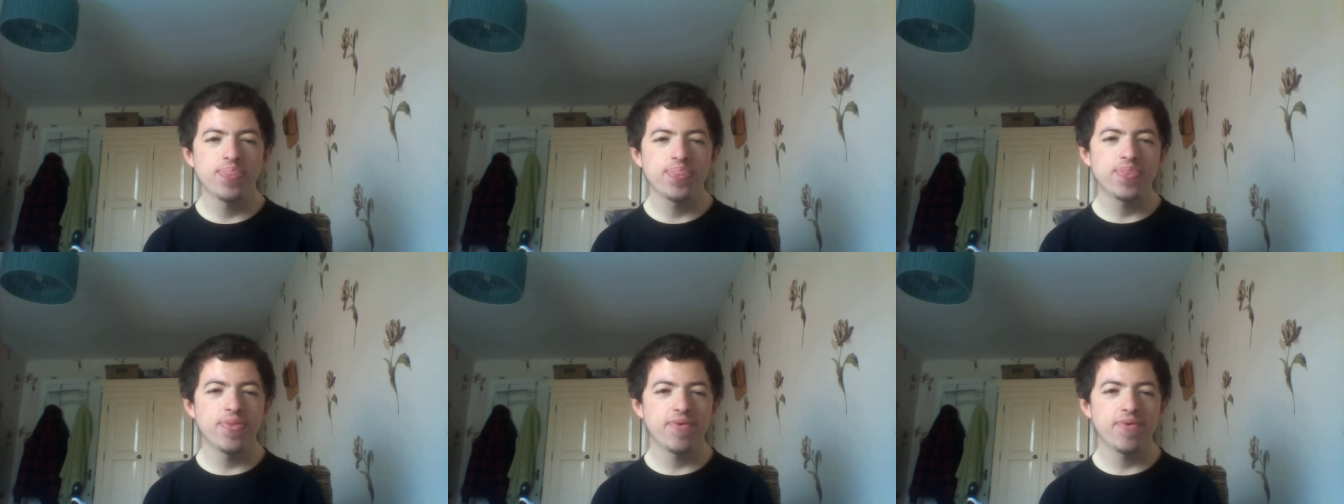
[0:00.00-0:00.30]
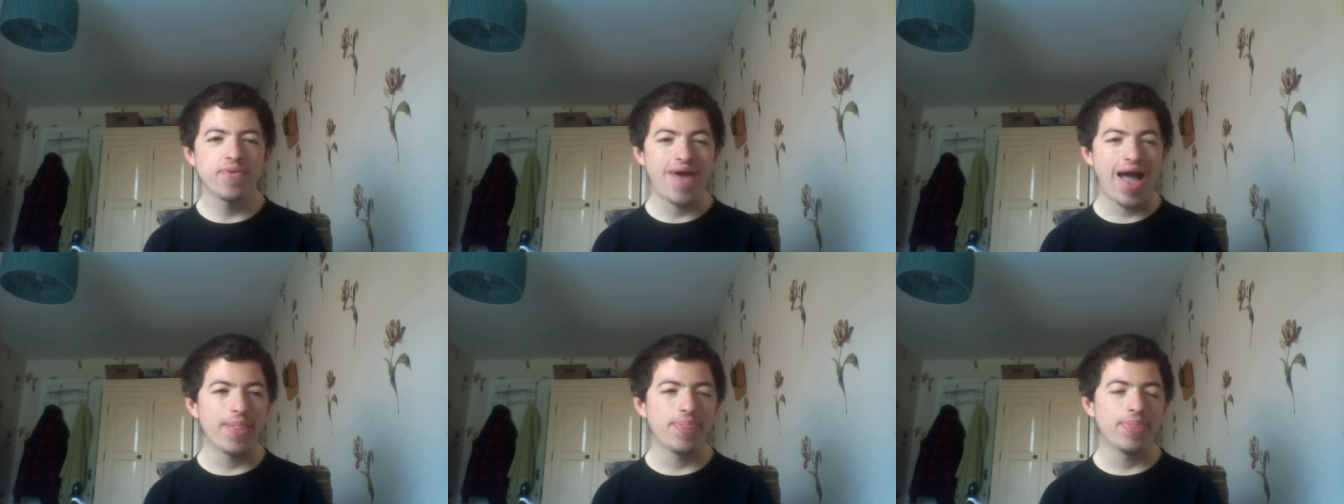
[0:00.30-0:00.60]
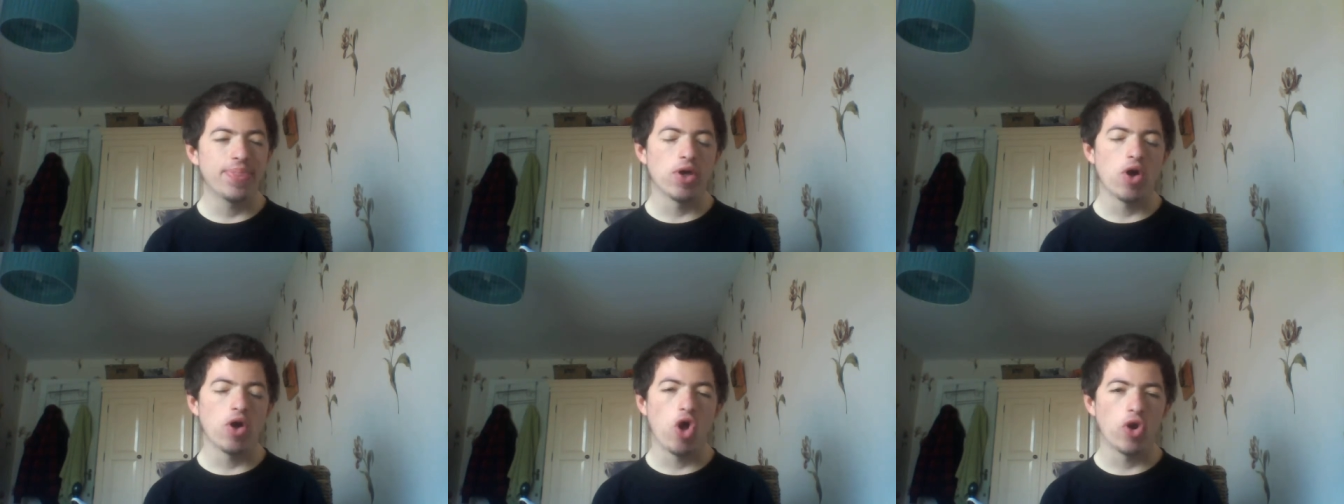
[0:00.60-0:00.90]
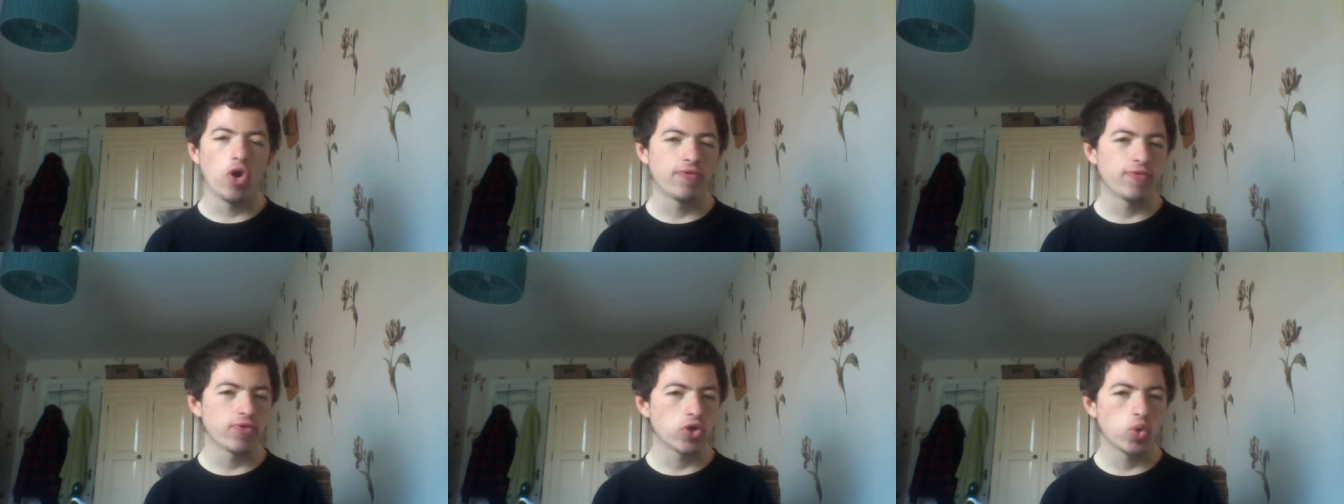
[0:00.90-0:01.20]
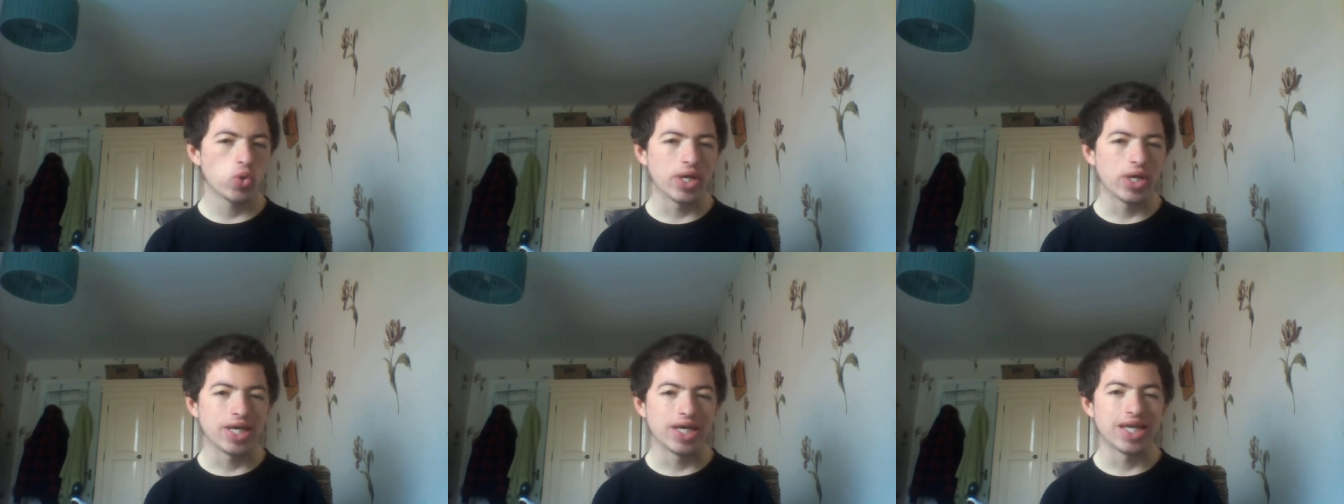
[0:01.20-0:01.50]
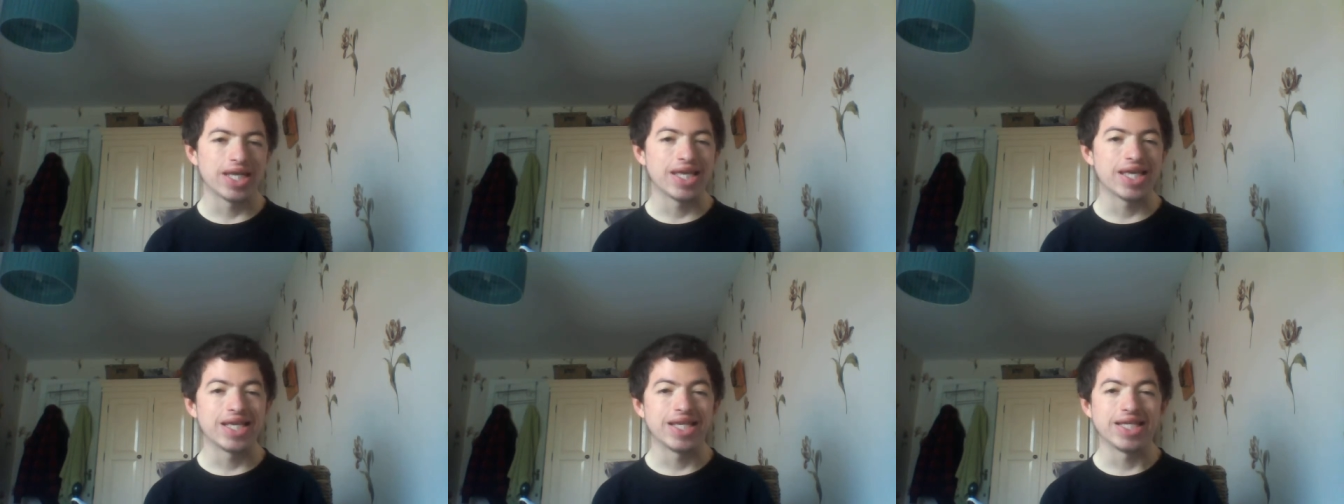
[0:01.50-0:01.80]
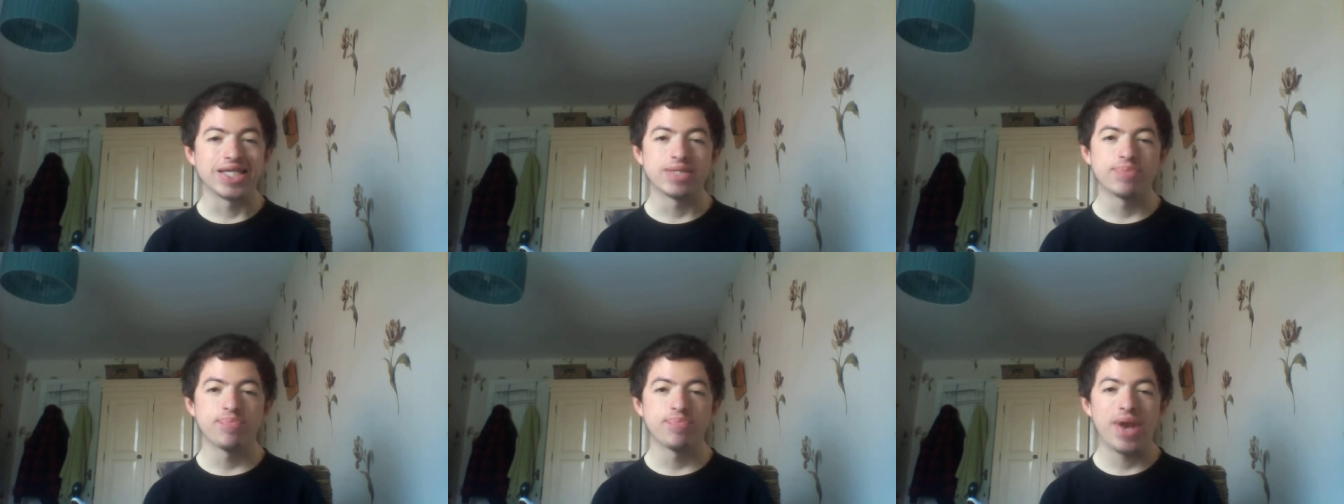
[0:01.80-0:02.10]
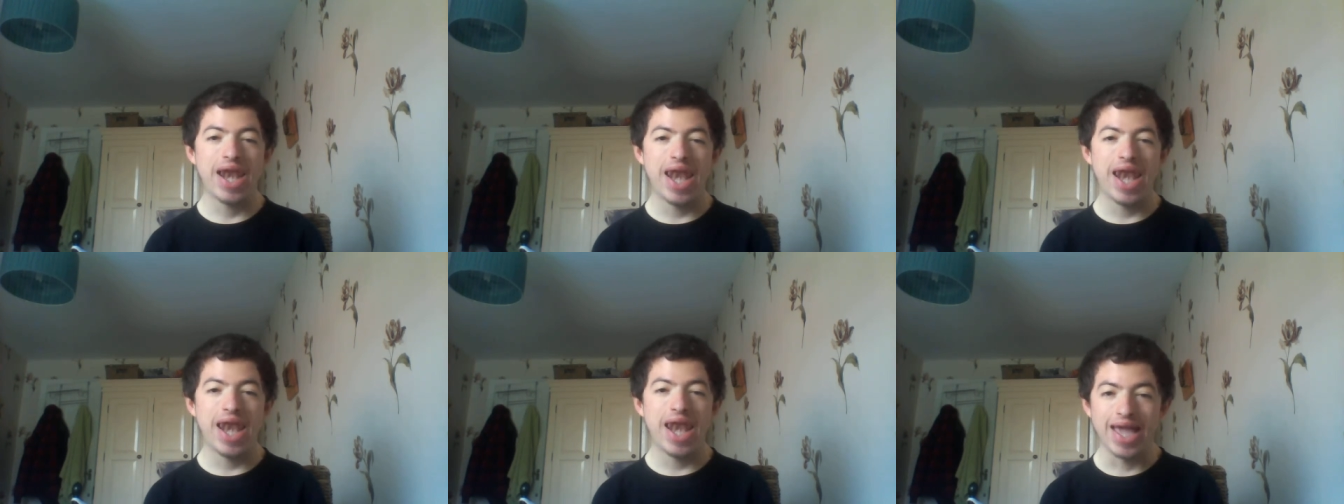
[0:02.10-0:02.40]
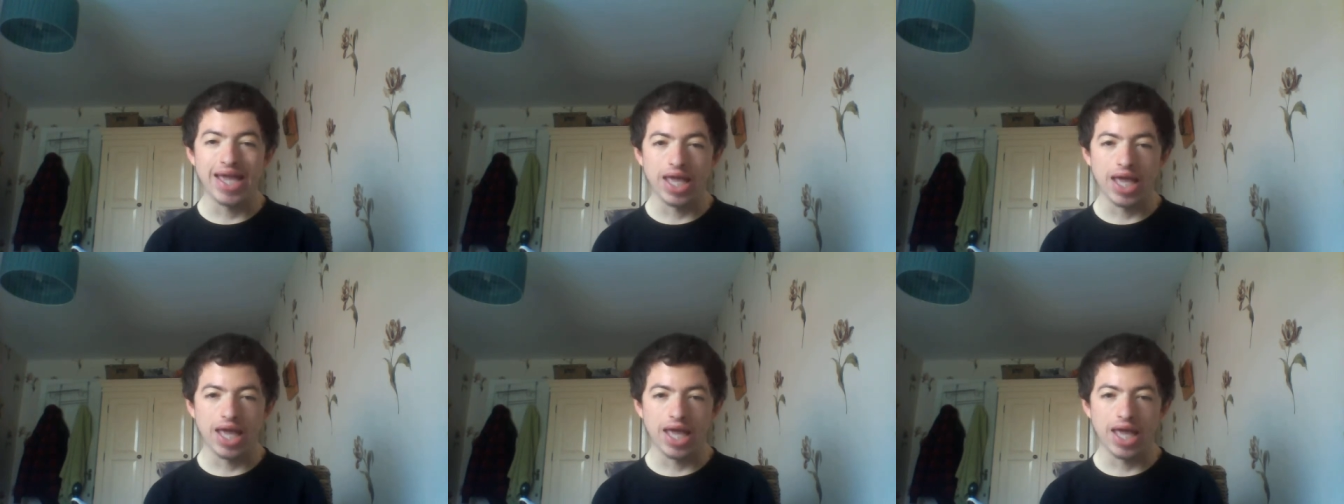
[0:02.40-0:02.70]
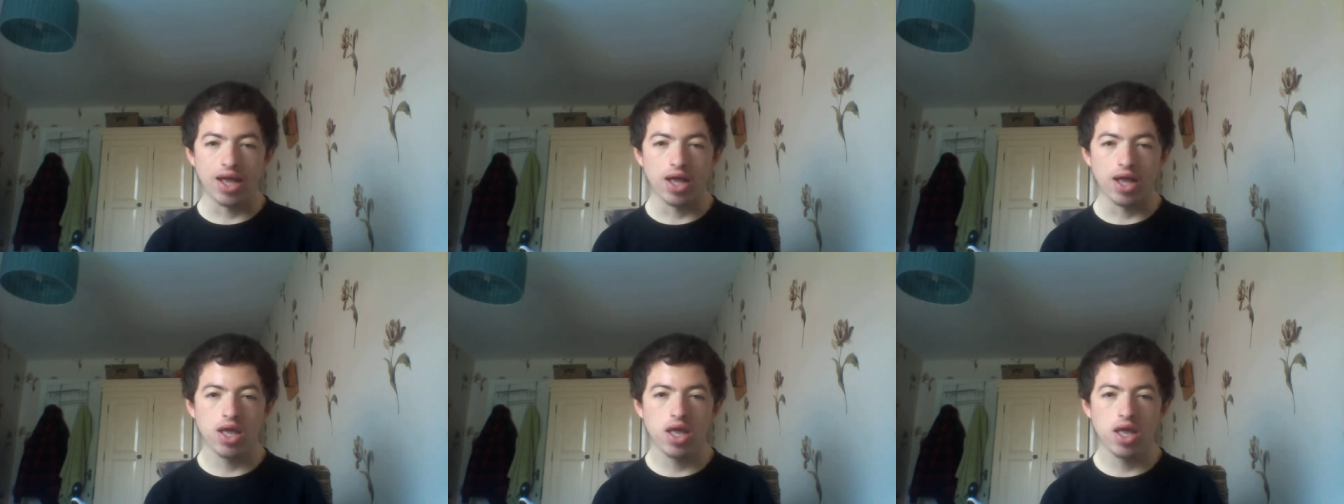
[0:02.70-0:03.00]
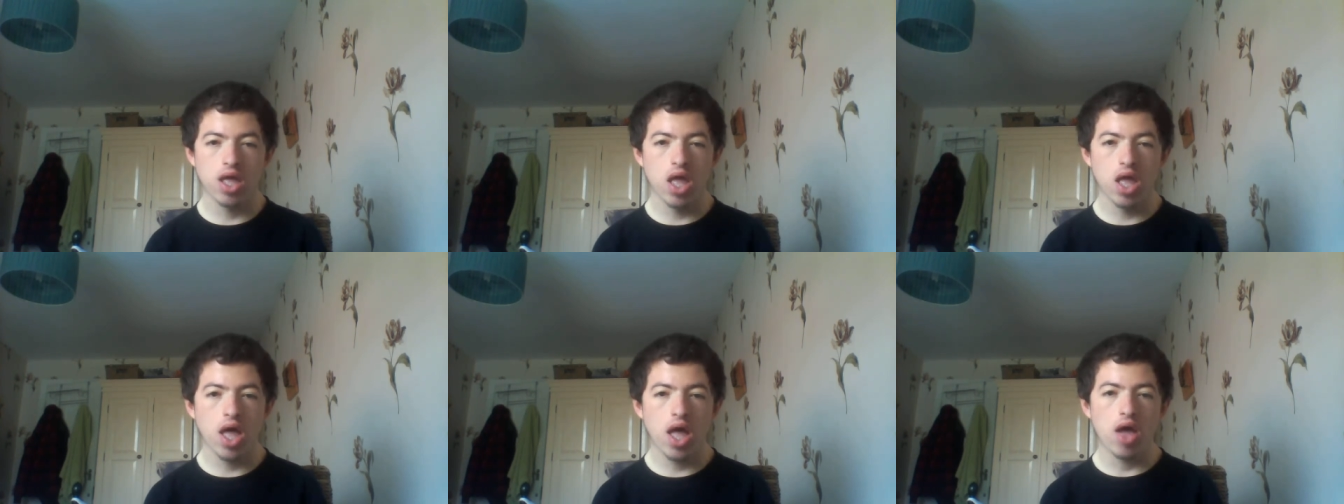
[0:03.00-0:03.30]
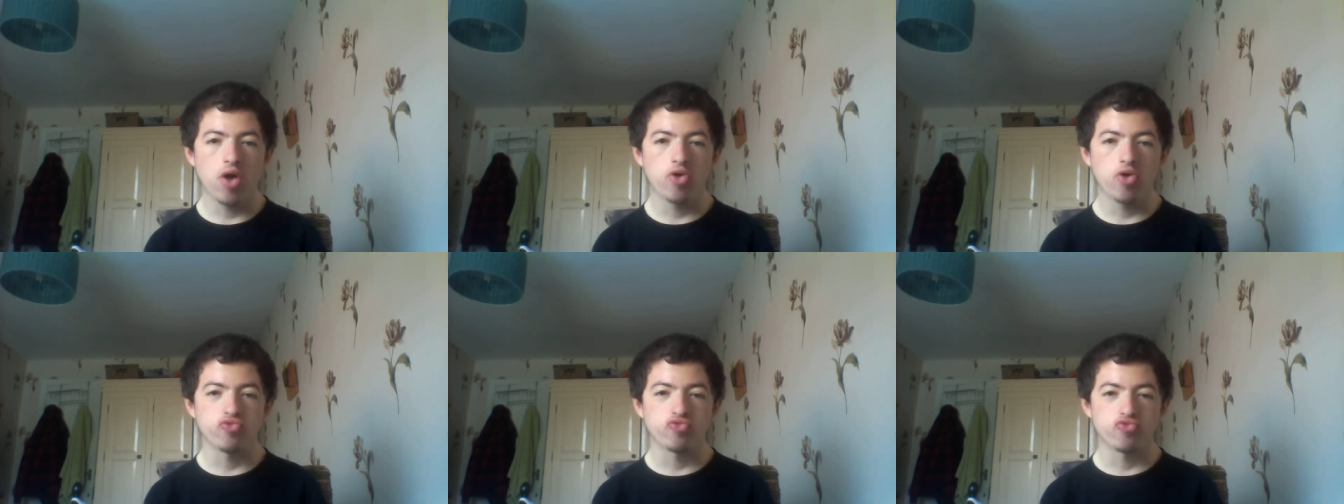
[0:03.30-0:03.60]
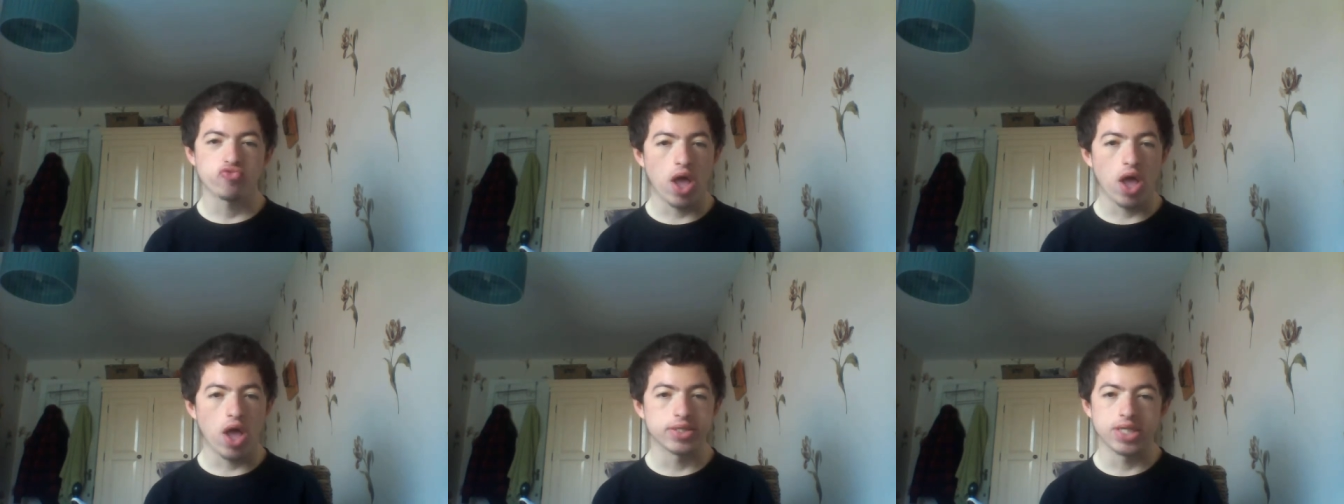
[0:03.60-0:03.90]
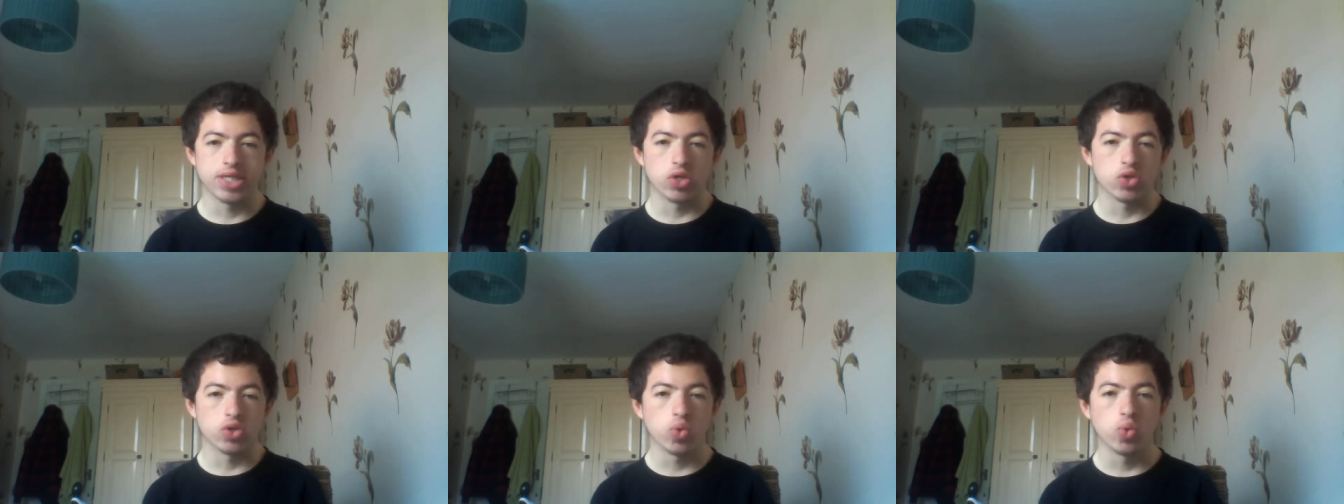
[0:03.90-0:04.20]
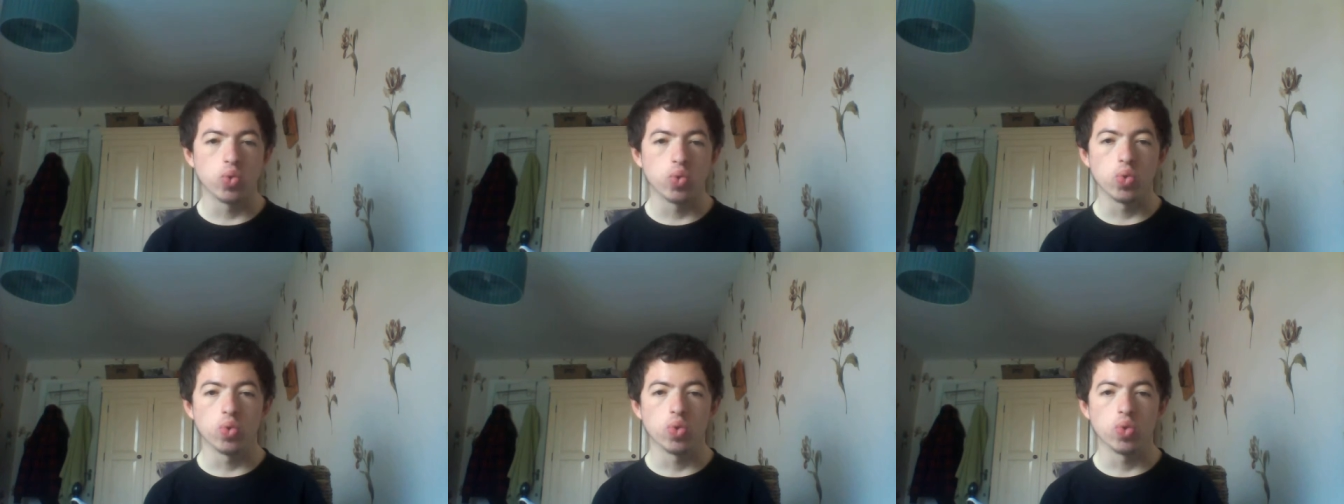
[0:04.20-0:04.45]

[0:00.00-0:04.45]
the fact that Oliver Queen is playing Ra's al Ghul.